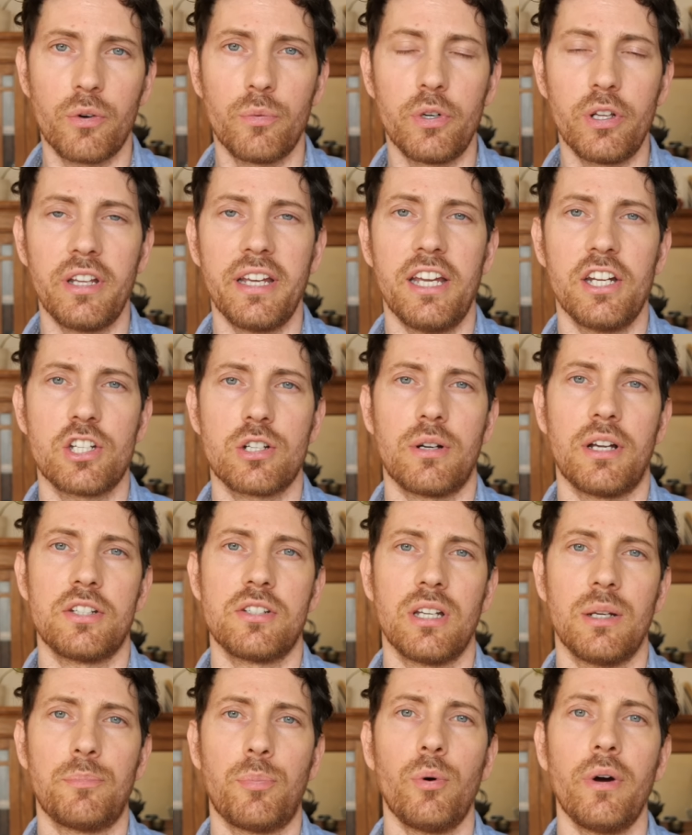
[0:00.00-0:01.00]
really
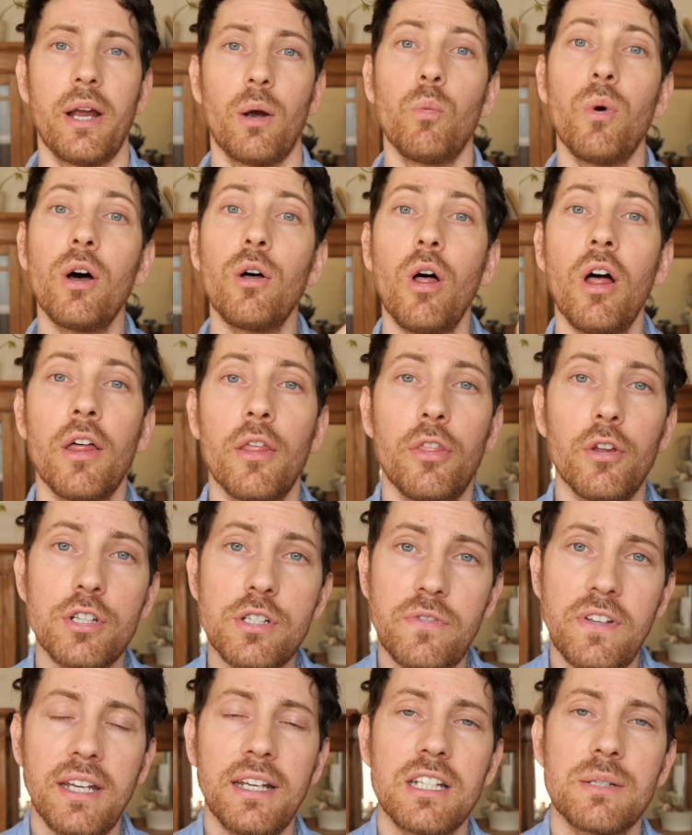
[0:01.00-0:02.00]
interesting point. Well,
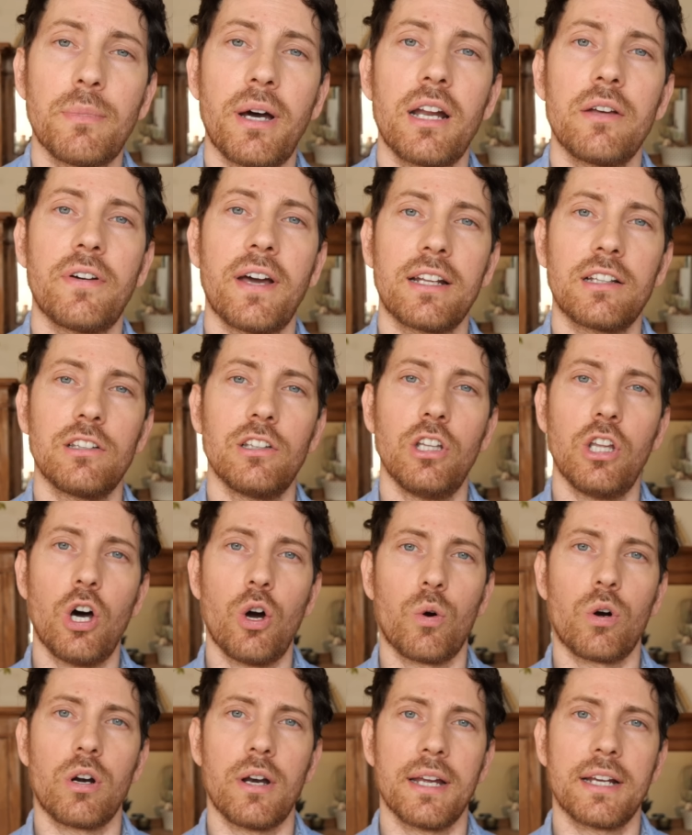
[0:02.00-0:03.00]
those vegans might have had
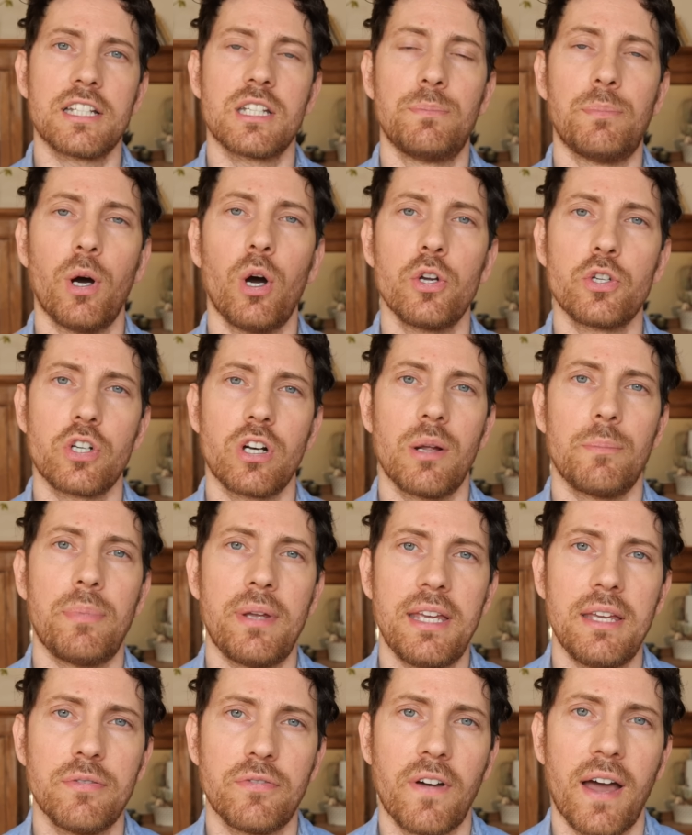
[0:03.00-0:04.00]
lower exposure to
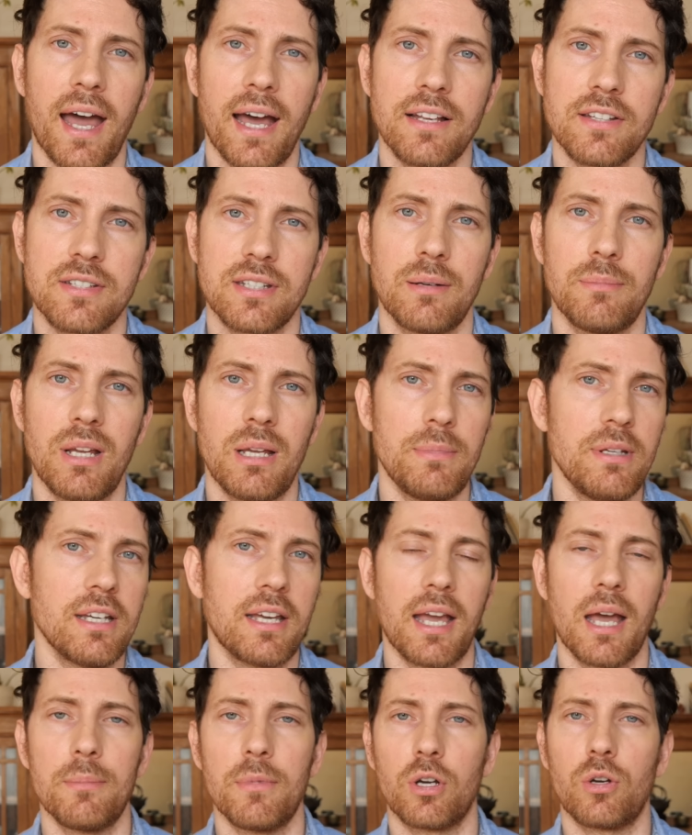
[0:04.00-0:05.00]
P FAS and maybe
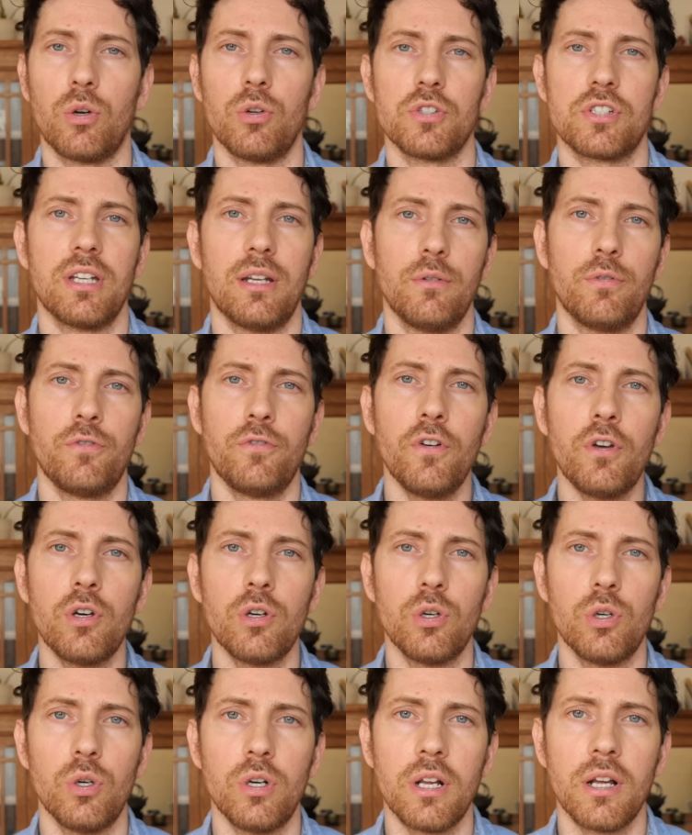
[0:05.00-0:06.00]
chemicals in
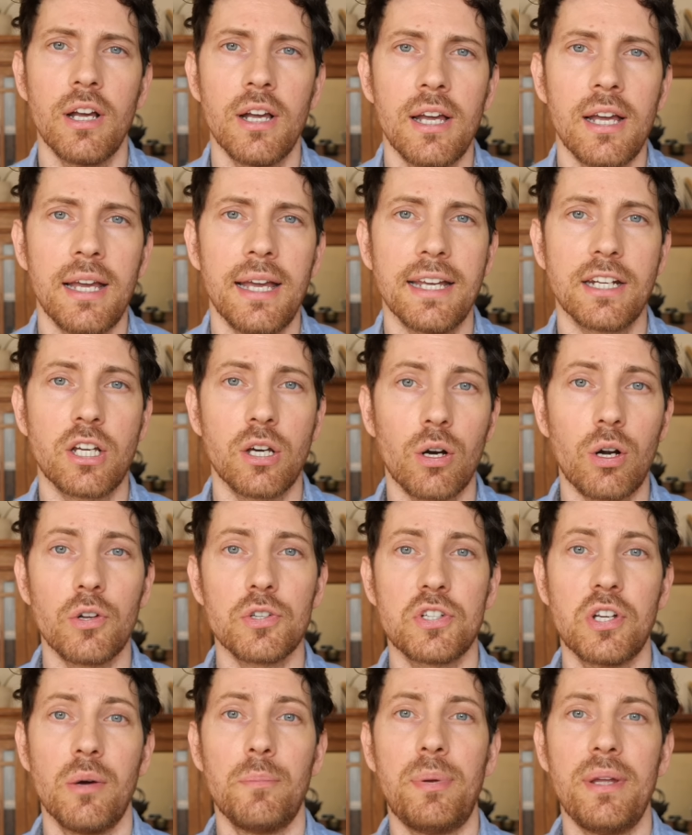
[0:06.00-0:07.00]
food. It could
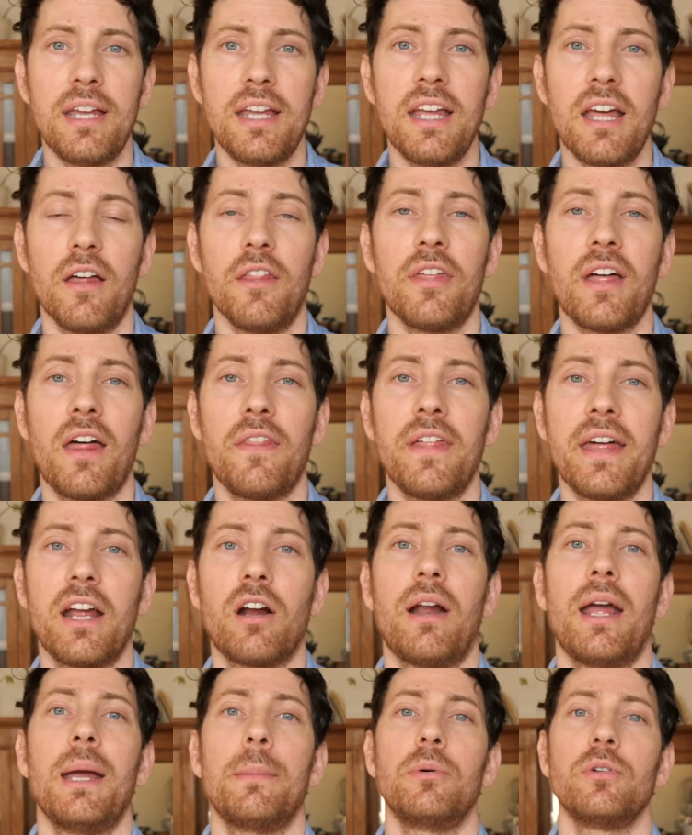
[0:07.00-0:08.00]
also be that they
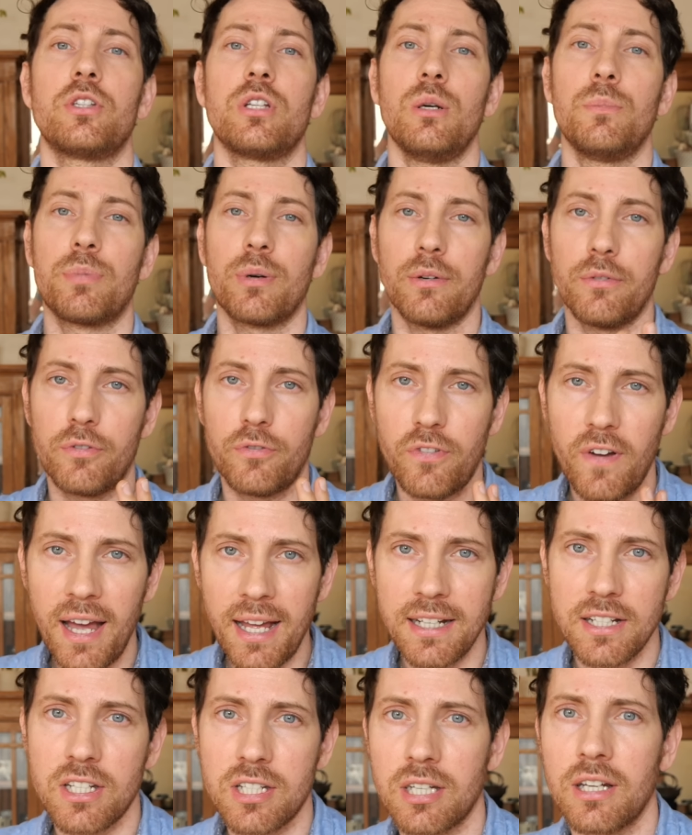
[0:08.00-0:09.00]
are able to
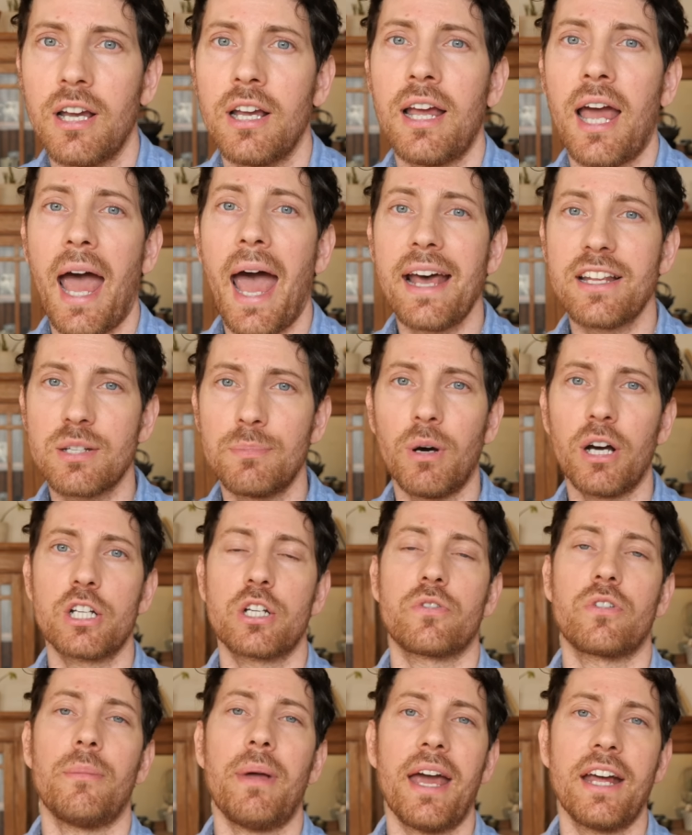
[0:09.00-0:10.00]
prevent as
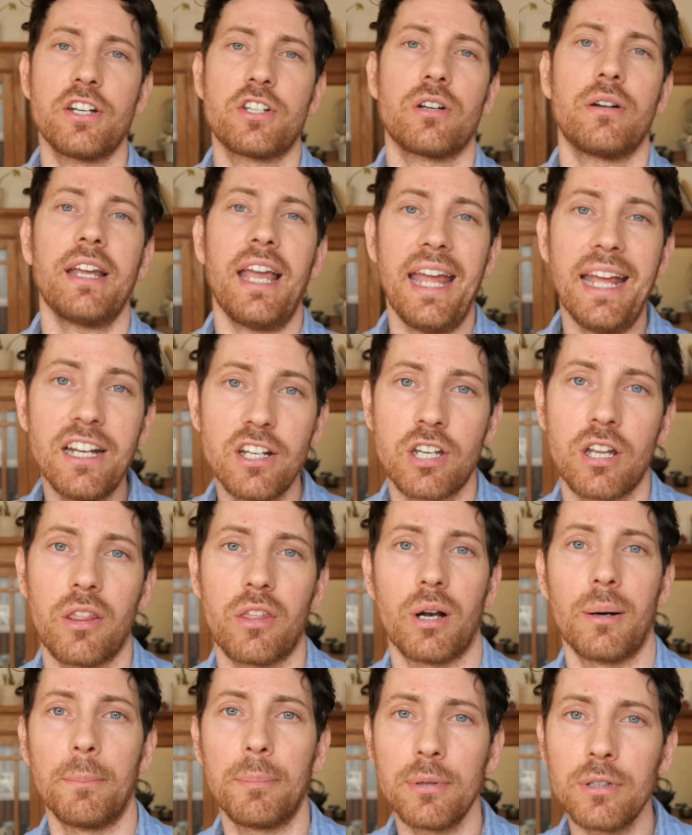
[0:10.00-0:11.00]
much from entering into
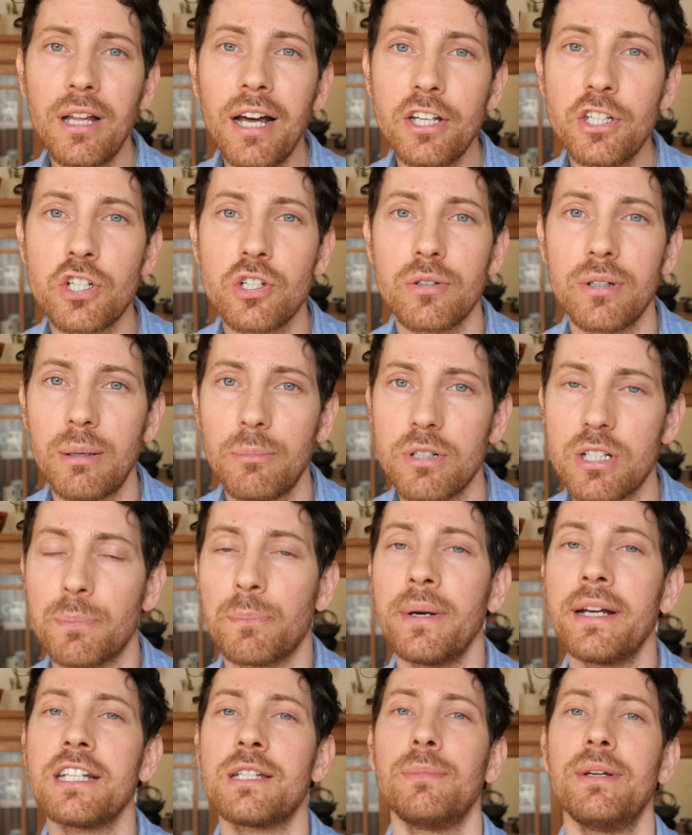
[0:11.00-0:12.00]
their bloodstream, which
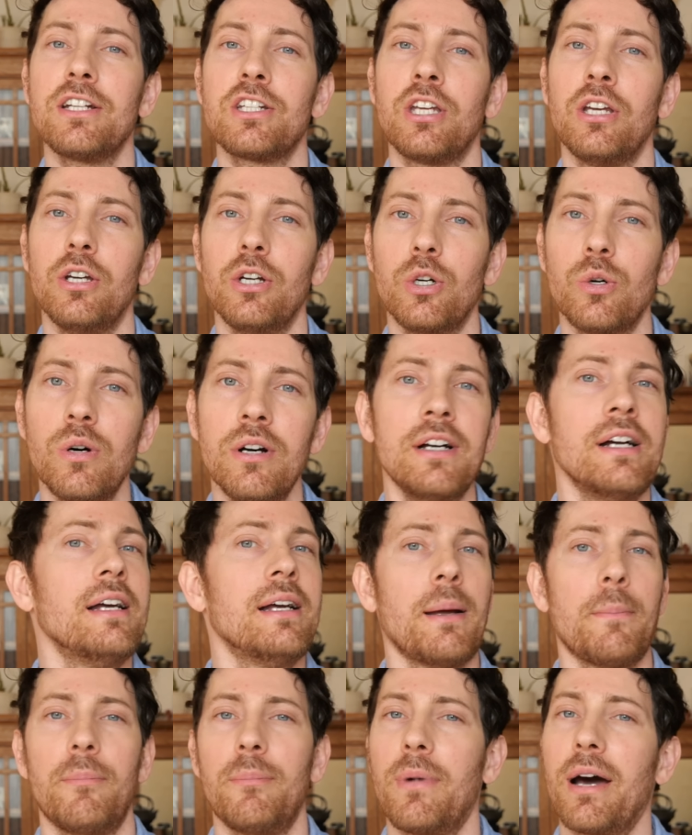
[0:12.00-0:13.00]
brings me to
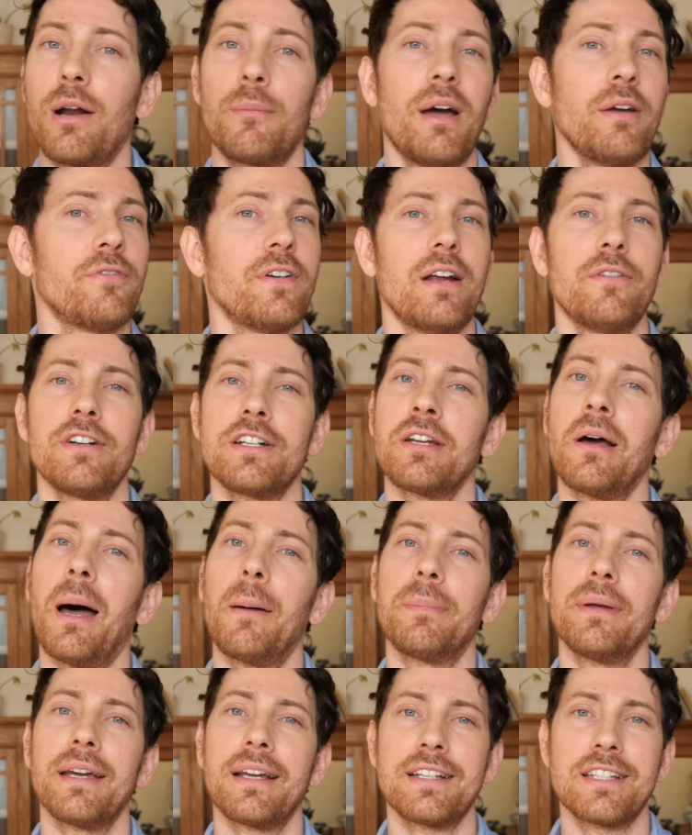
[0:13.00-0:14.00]
one of my favorite
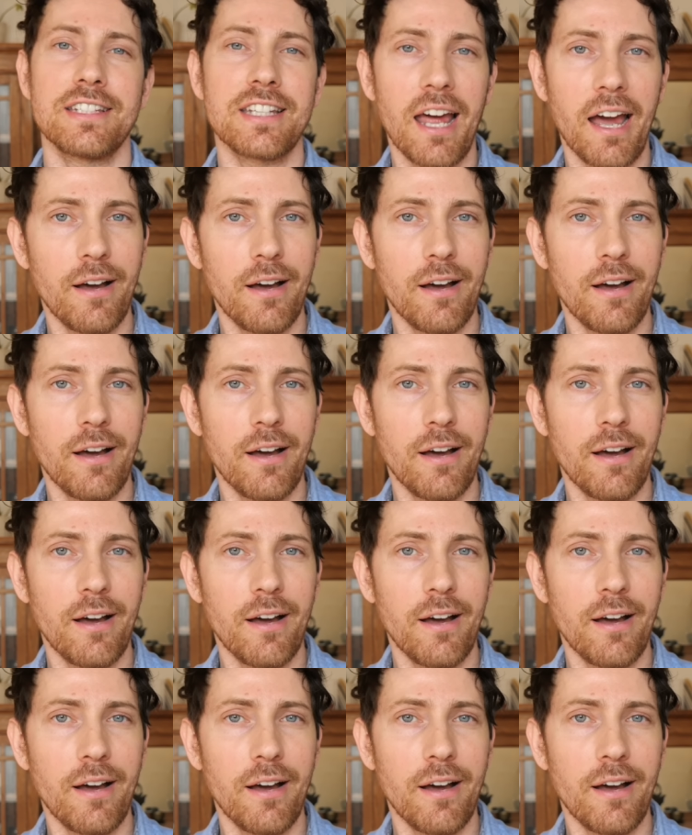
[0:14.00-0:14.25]
topics,